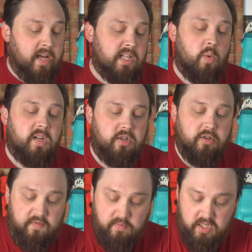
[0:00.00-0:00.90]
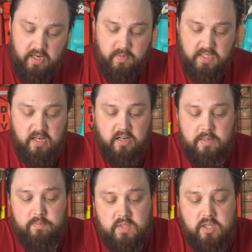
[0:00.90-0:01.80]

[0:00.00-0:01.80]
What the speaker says: It's quite good from time to time